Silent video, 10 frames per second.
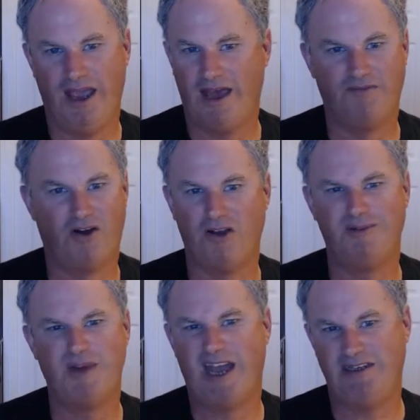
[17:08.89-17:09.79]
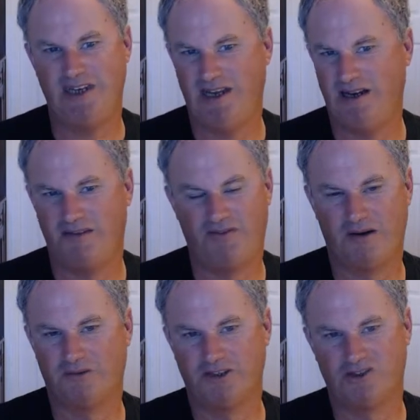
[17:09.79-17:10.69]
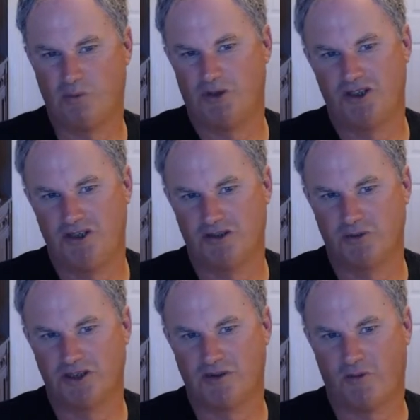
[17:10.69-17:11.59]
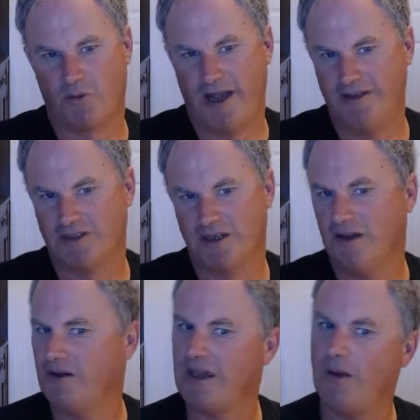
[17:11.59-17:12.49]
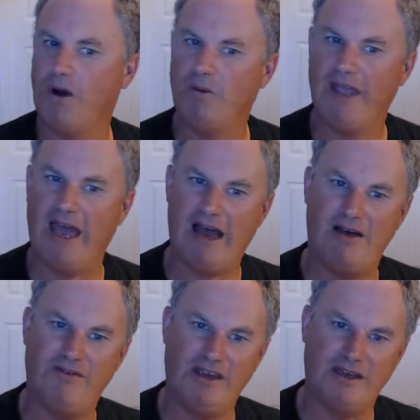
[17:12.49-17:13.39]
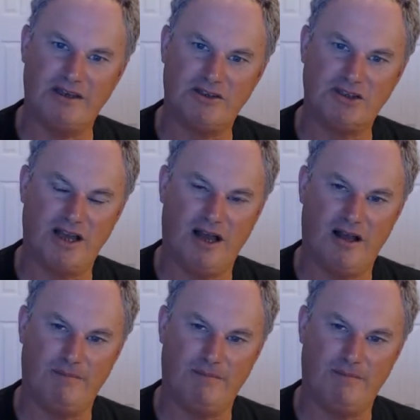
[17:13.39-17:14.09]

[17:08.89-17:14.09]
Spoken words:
and volume 19 in the federal system, which deals with civil rights. Okay, what we have is